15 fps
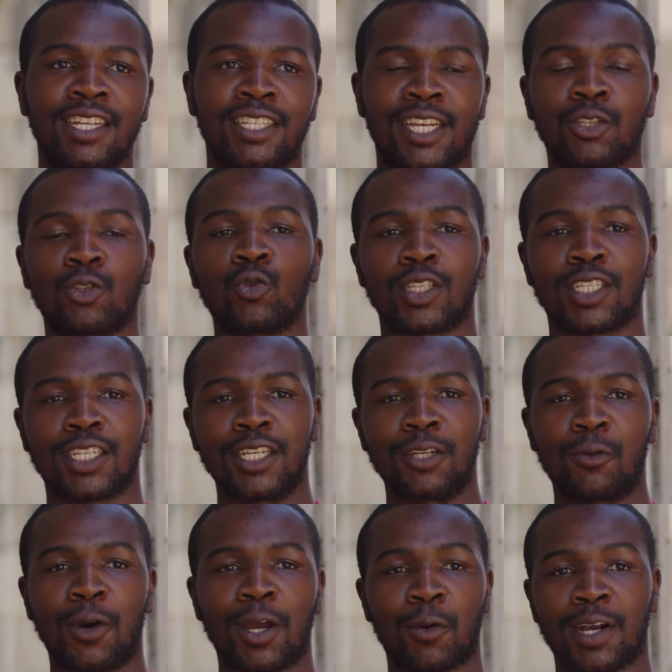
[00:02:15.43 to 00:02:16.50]
just to see
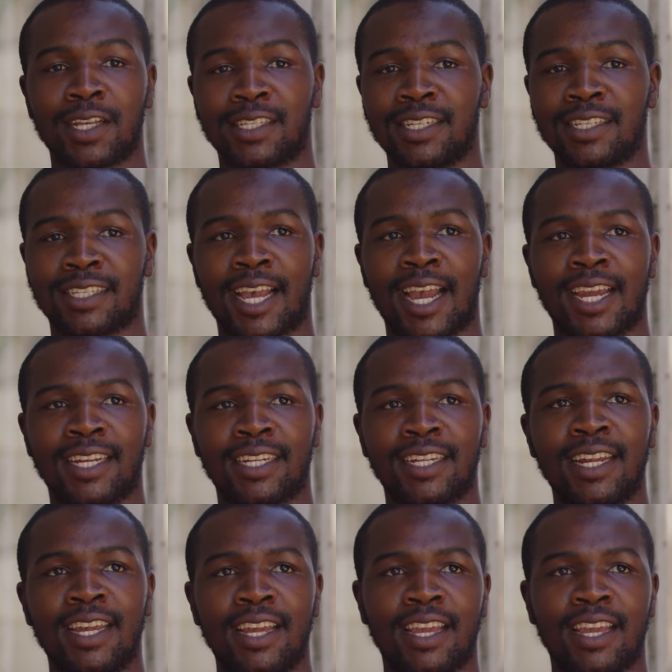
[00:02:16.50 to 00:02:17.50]
what was inside.